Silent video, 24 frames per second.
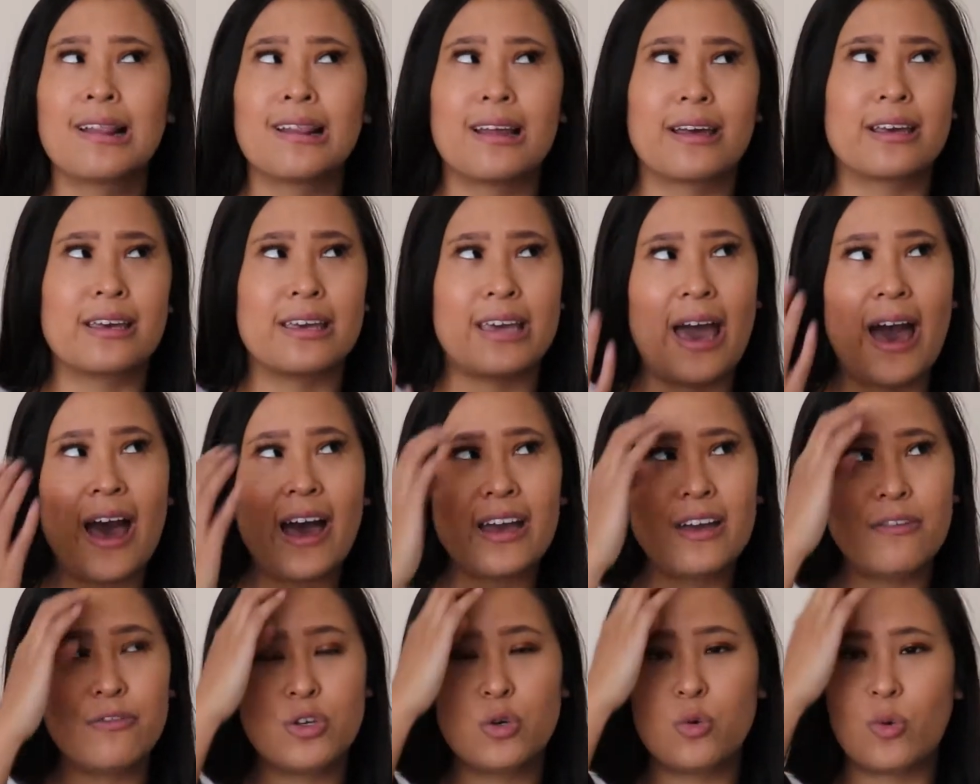Like,
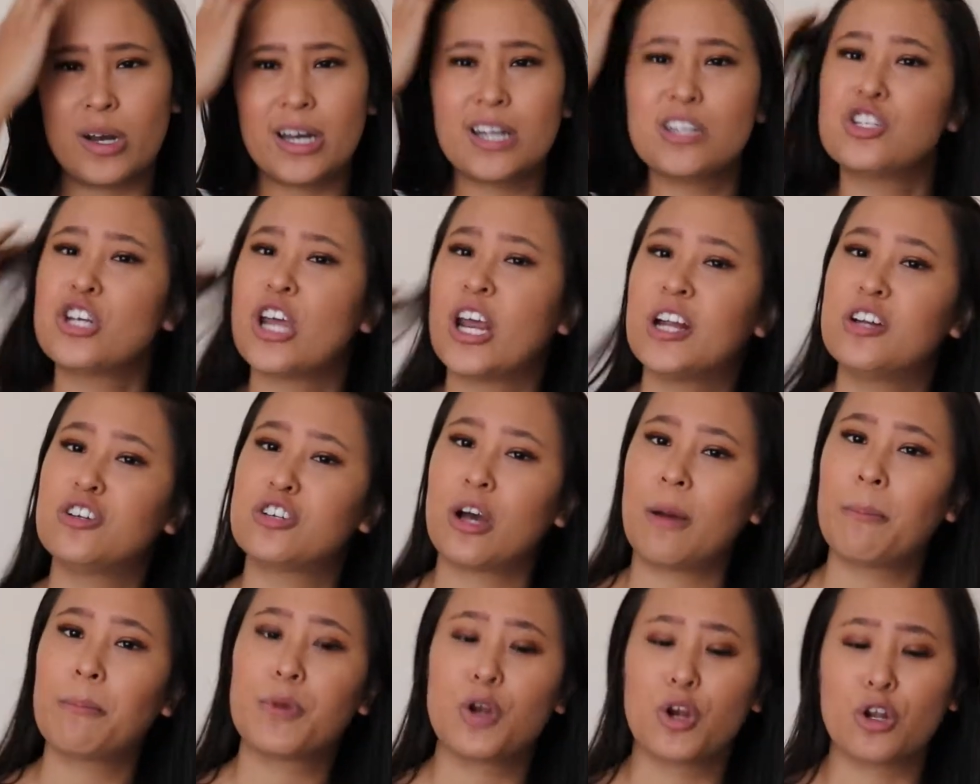yeah, if you want to change
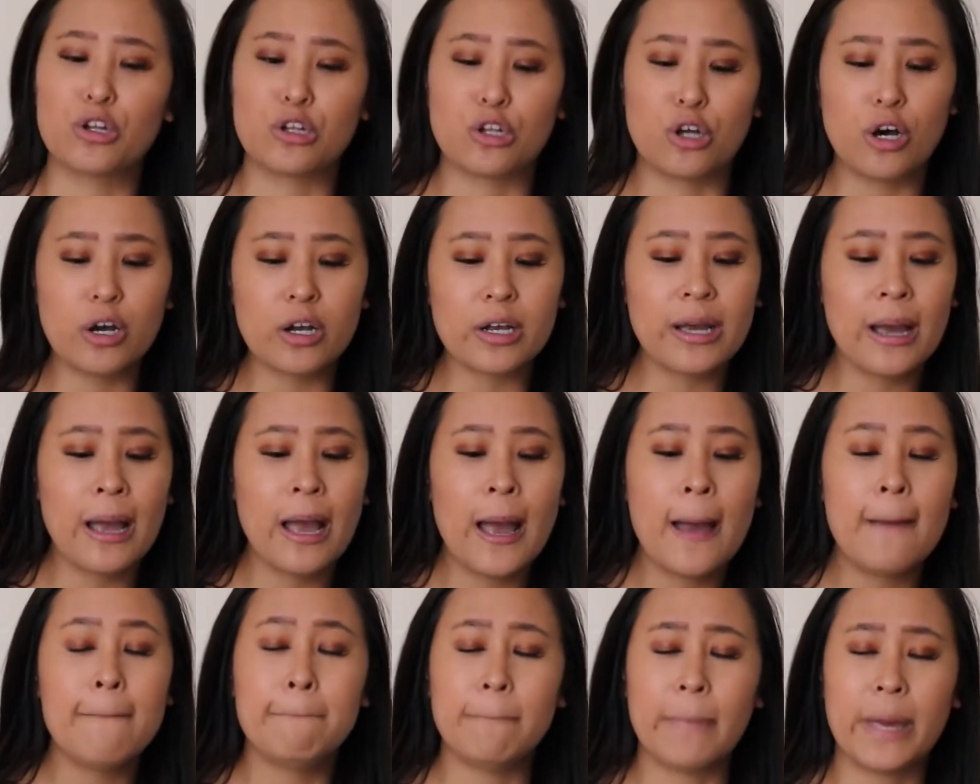up your look,
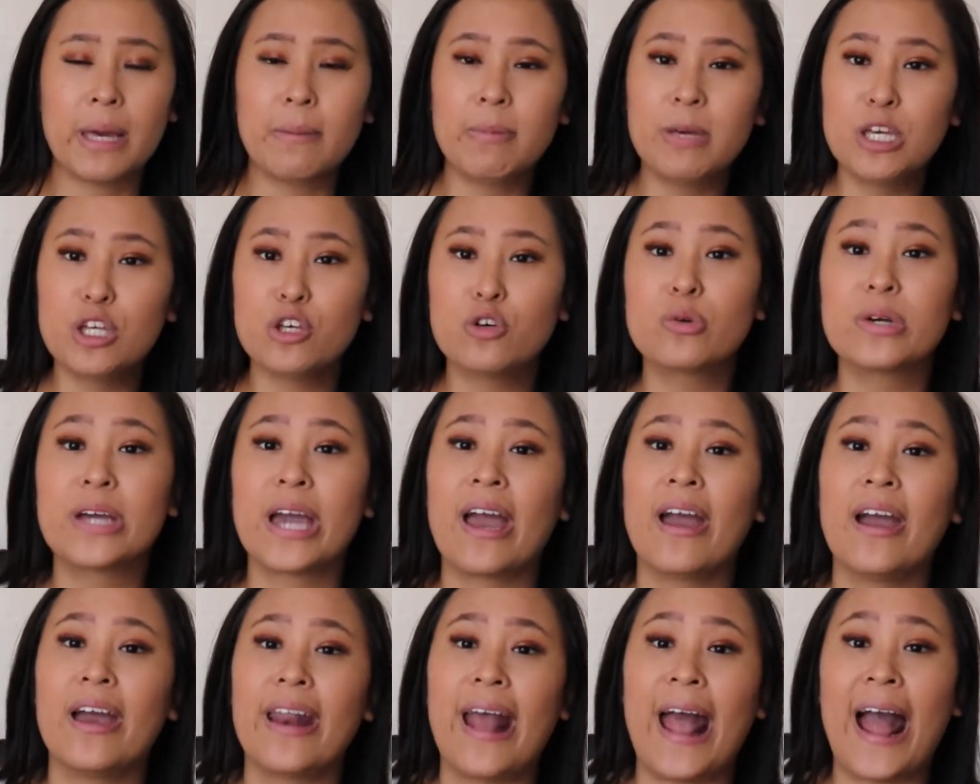maybe you
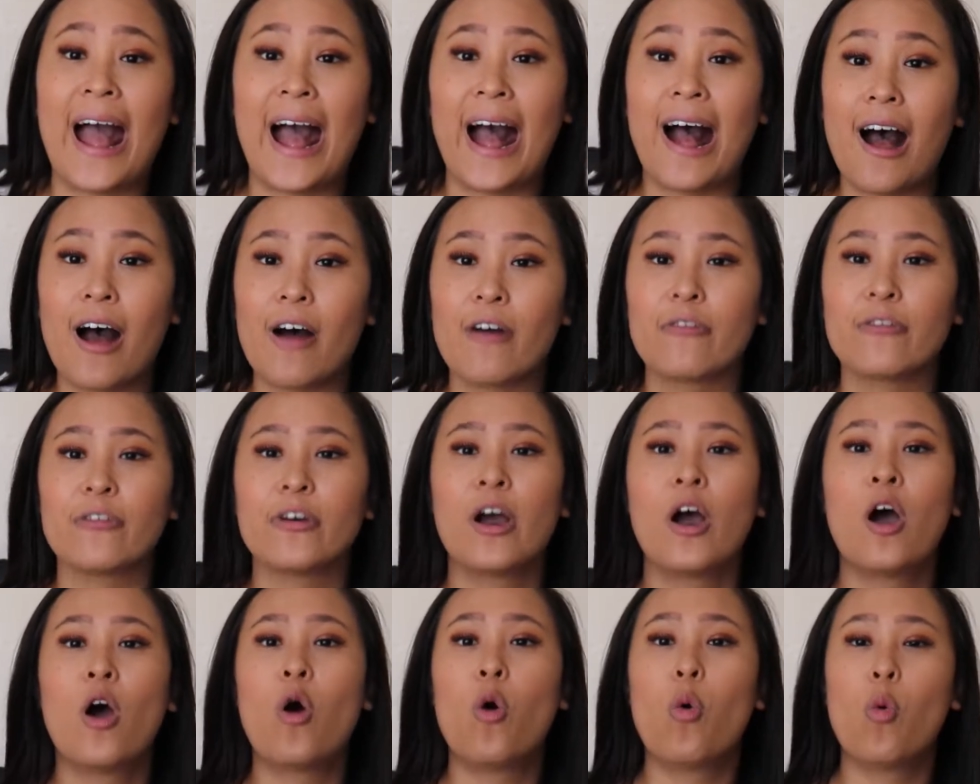can have
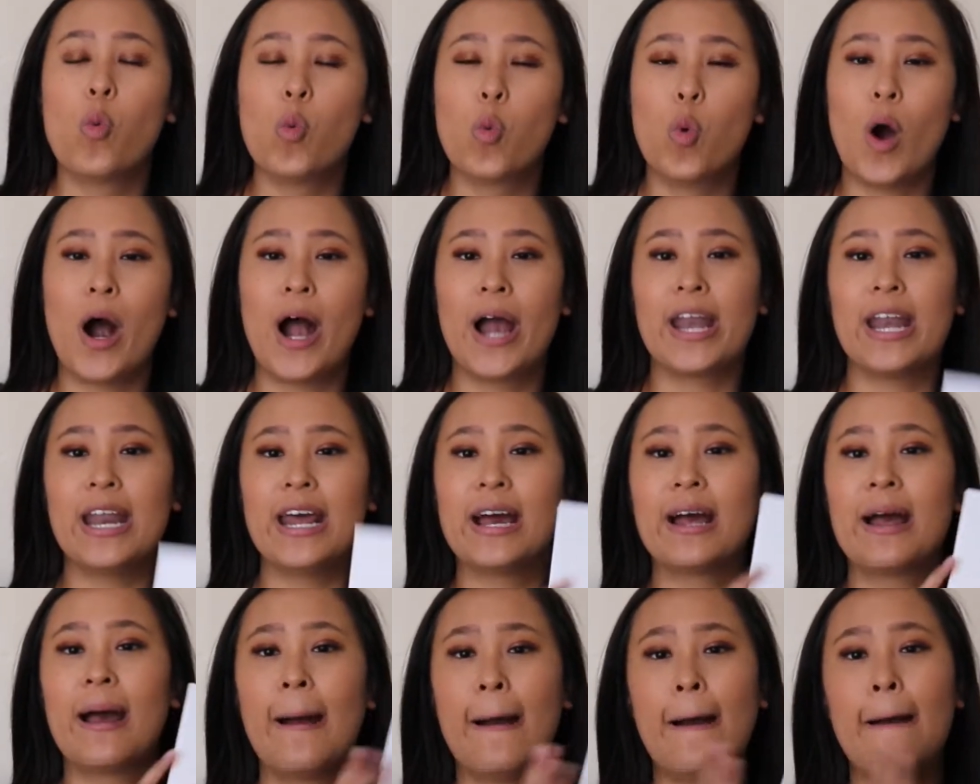one